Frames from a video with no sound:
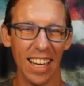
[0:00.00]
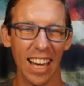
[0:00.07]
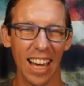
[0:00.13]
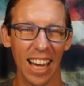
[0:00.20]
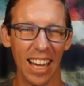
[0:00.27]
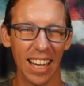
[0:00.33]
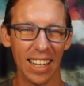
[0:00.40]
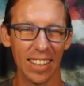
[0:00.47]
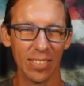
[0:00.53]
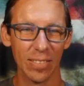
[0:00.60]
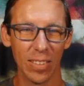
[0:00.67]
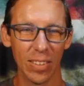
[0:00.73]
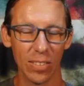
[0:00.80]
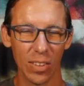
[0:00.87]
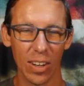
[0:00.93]

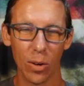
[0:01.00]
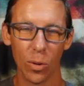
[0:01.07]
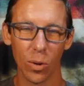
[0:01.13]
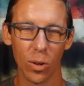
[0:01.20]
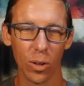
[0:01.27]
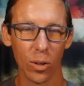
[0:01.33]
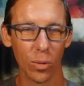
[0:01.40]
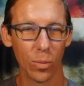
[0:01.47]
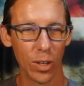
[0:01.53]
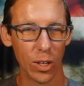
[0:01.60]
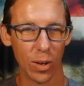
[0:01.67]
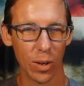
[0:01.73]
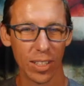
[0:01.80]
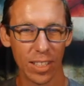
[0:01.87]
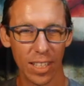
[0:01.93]
Um, or when
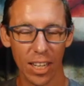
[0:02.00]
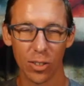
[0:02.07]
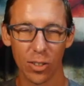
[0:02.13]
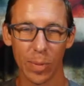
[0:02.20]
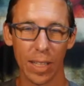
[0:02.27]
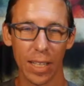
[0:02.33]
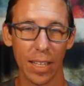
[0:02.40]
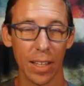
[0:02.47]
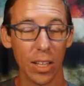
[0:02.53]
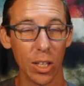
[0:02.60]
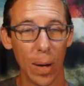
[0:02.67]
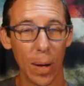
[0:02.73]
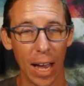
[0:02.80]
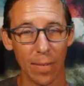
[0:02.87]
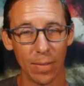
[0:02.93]
you're on stage, something like that,
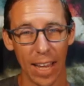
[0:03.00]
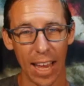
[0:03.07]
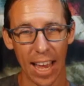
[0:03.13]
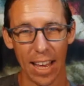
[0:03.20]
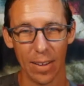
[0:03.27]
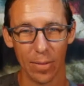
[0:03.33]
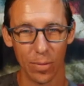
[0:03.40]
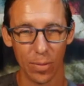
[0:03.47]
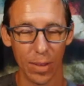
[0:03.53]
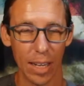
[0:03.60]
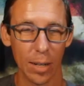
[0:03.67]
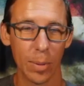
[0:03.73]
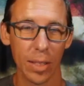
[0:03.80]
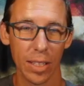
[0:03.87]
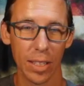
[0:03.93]
you have to have
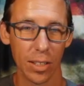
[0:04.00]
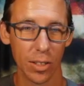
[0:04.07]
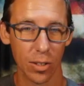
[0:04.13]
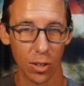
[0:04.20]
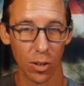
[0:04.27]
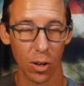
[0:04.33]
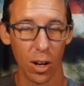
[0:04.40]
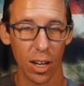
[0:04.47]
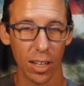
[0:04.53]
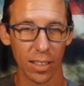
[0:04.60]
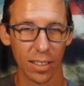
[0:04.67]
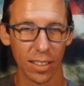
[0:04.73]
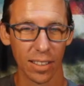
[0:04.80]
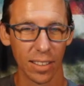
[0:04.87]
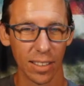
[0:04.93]
that ability to turn on,
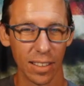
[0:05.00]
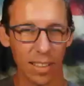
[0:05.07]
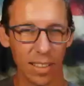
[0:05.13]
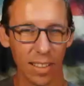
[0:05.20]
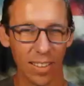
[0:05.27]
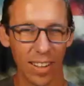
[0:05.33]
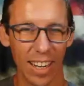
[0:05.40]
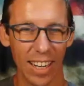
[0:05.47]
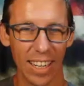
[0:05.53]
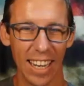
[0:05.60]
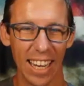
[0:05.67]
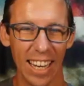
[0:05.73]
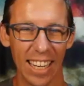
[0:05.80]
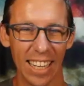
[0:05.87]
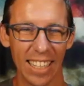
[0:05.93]
right?
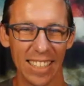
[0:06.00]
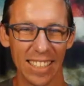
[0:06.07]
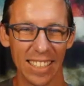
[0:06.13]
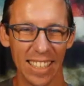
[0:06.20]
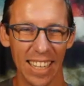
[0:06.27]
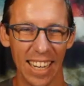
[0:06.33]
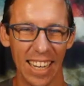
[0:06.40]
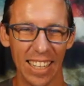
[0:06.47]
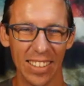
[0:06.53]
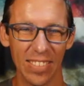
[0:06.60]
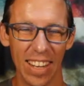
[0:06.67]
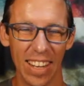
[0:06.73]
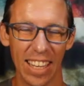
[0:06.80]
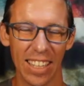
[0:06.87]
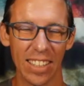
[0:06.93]
And um,
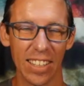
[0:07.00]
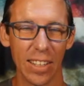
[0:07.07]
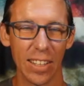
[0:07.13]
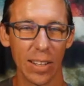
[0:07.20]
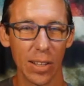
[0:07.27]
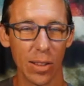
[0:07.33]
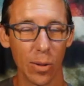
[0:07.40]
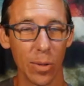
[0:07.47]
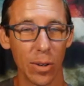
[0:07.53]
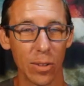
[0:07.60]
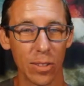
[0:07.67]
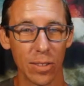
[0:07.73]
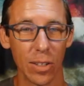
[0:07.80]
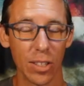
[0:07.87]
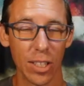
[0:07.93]
and so
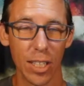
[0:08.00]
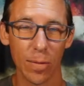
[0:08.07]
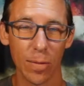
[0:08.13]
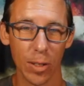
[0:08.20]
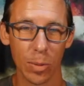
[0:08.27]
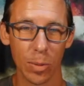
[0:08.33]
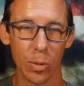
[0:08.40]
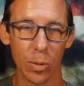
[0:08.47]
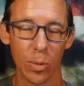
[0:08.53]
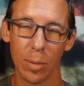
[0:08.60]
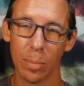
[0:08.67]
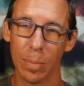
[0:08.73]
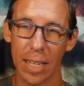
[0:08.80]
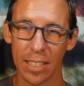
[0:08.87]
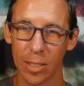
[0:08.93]
there's there's a difference
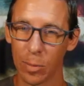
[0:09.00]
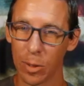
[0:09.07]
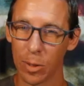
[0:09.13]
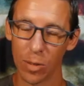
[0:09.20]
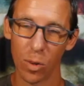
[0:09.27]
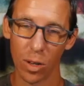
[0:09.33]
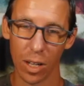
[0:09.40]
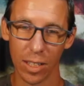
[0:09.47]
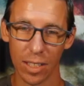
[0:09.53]
between being someone different on